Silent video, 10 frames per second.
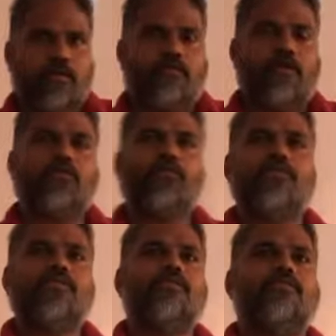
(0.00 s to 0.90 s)
we have to
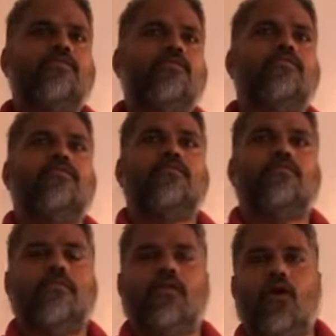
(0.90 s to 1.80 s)
discuss
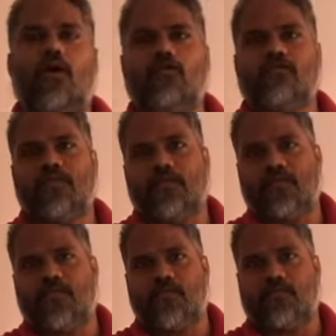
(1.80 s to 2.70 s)
the law of
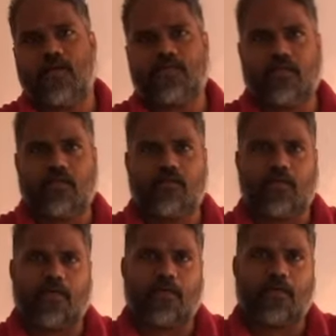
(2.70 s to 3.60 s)
diminishing marginal
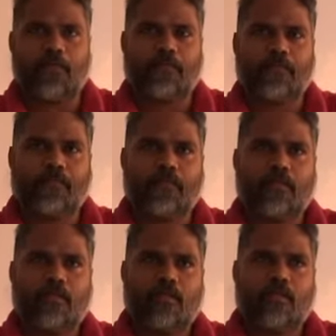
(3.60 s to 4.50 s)
utility
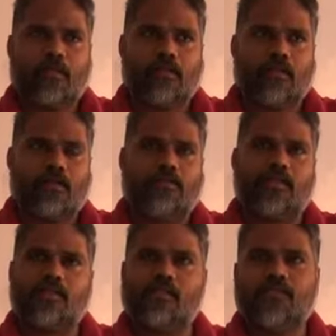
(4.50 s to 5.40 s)
with
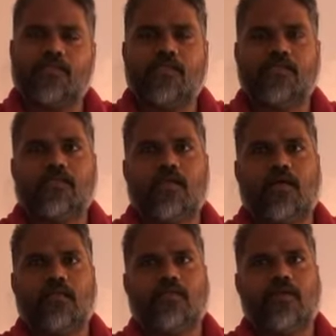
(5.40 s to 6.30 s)
assumptions
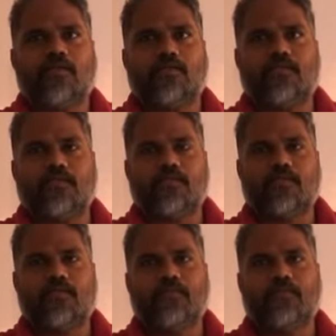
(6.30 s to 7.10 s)
and exceptions.